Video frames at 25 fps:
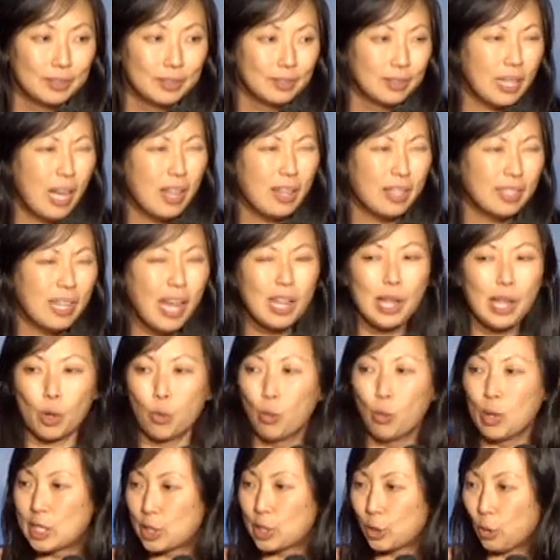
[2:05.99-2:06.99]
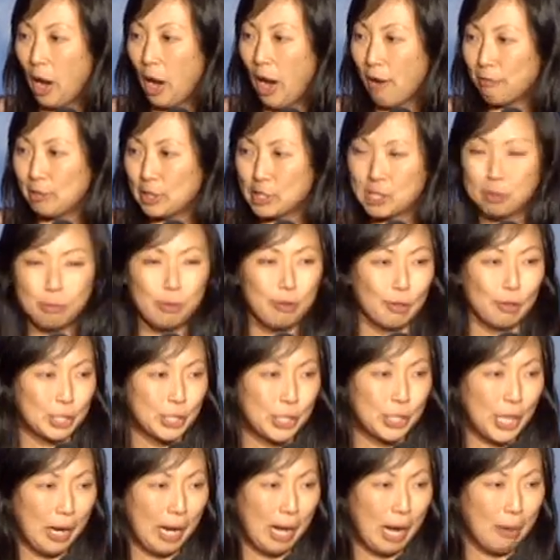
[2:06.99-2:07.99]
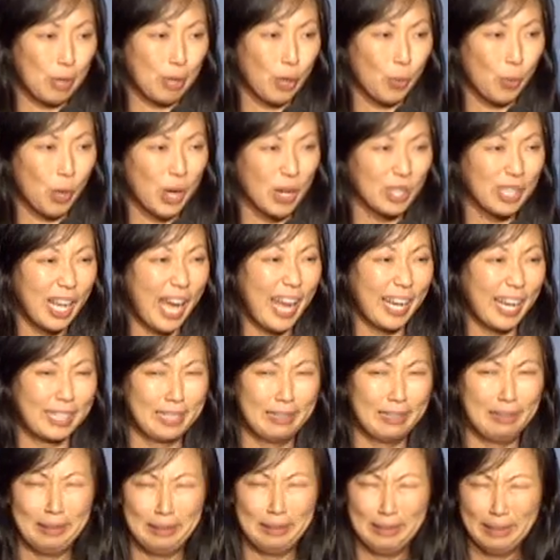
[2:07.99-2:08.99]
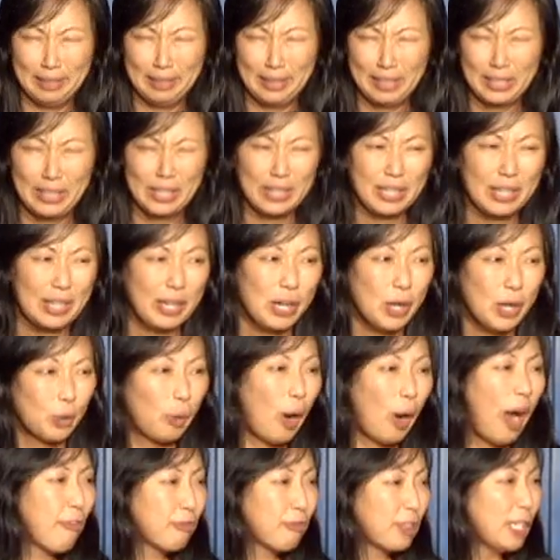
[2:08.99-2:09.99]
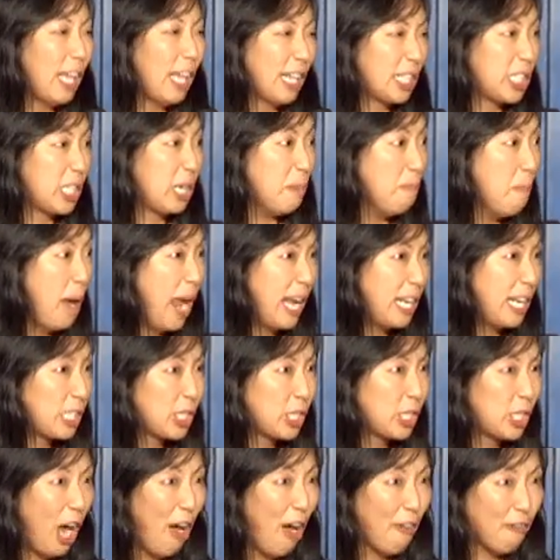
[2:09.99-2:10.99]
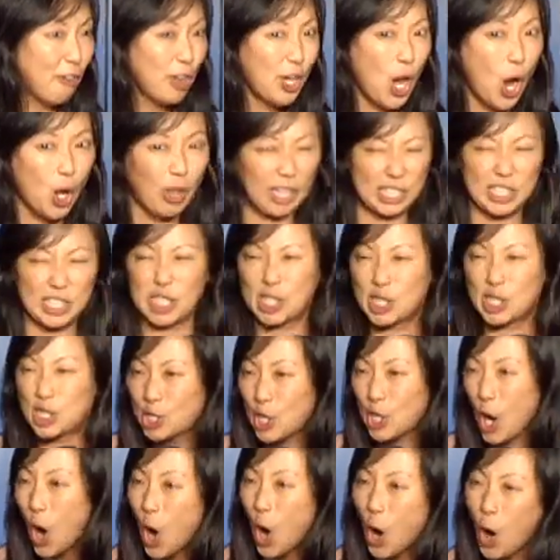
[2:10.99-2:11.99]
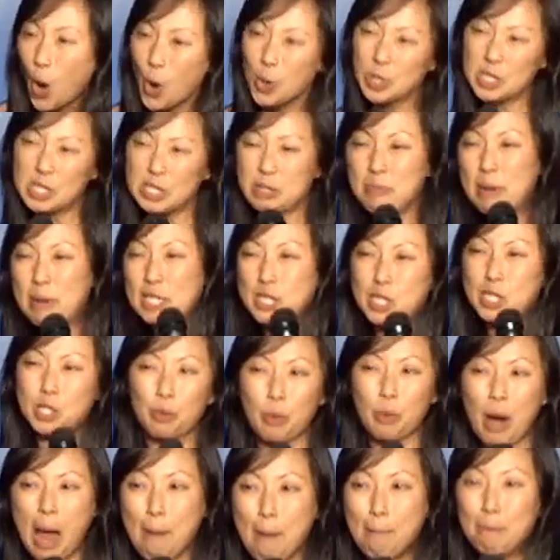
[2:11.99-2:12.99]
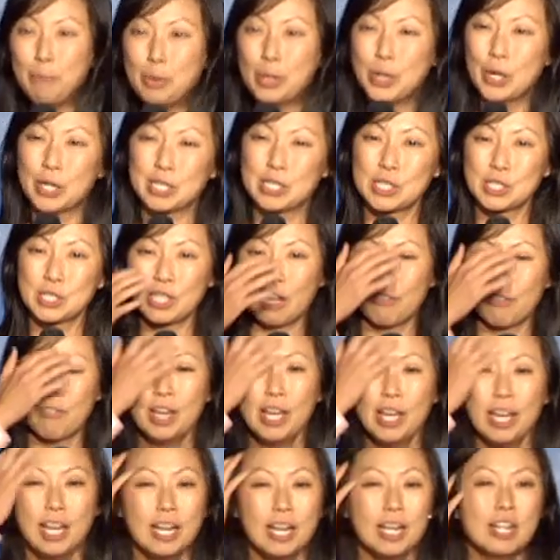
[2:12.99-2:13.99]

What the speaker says: Not like witchcrafty, some of you are staring at me weird, like, crafty like she makes stuff, you know? Like she sews and she makes scrapbooks and stuff.